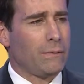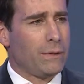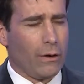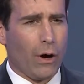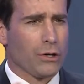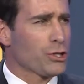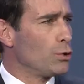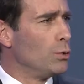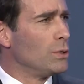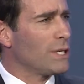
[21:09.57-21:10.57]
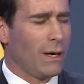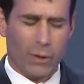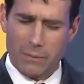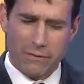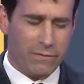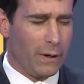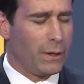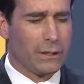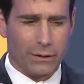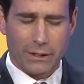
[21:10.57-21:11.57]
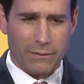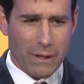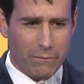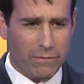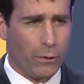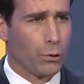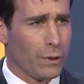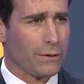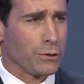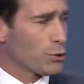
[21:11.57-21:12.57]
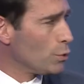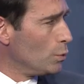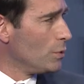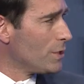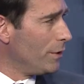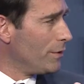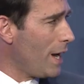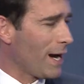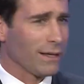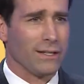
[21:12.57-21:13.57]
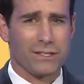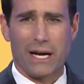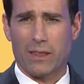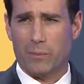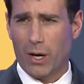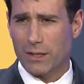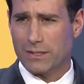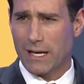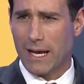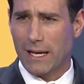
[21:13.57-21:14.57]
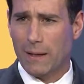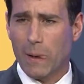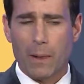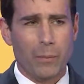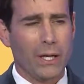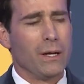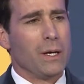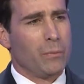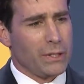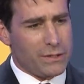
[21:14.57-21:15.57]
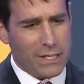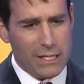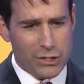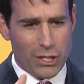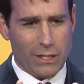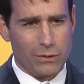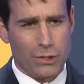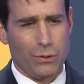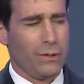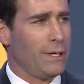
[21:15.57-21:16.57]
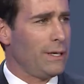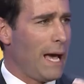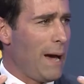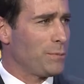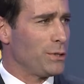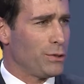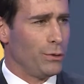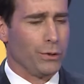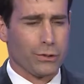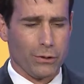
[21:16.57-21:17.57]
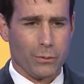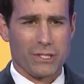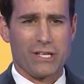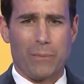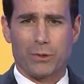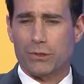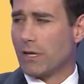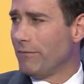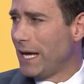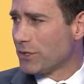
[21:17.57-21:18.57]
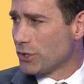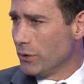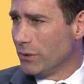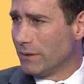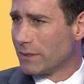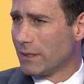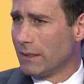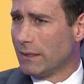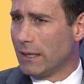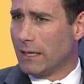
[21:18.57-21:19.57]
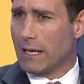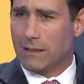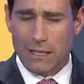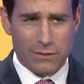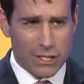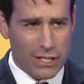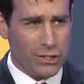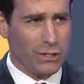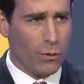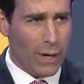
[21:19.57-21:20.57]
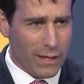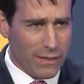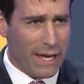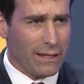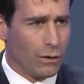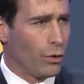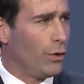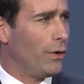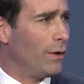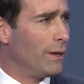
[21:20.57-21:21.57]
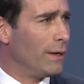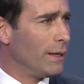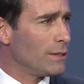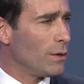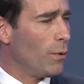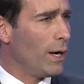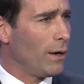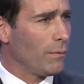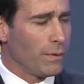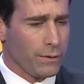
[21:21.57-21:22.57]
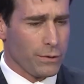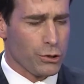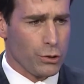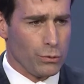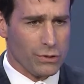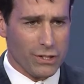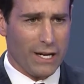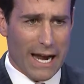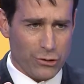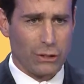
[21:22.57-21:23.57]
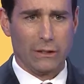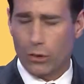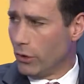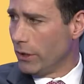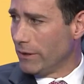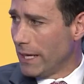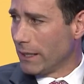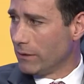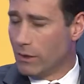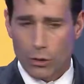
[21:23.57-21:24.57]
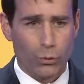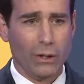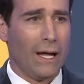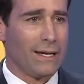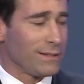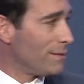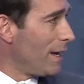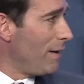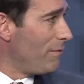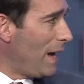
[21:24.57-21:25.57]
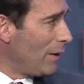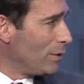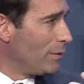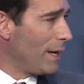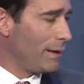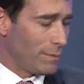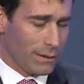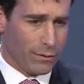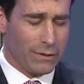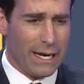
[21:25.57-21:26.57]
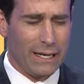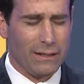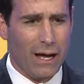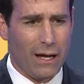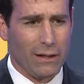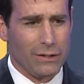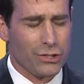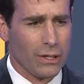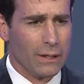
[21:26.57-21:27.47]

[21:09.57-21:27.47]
There are schools, and I want to be very clear and give them full credit, there are schools that are knocking this out of the park today. But teaching to the aptitude or to the receptors of that student and teaching the way they learn to where the students can actually learn and they can realize that they have value, they're gaining knowledge.